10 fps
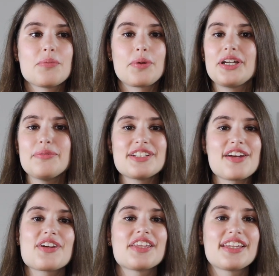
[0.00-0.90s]
pretty much
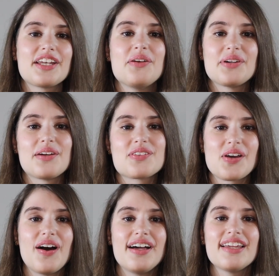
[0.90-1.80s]
everything that he would have
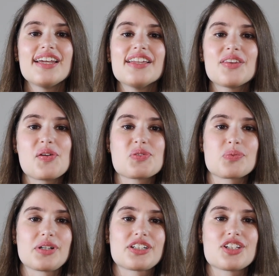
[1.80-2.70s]
taught in those
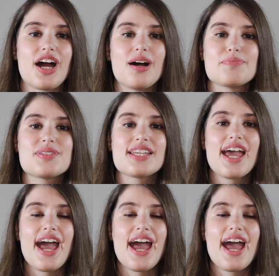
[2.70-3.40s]
workshops.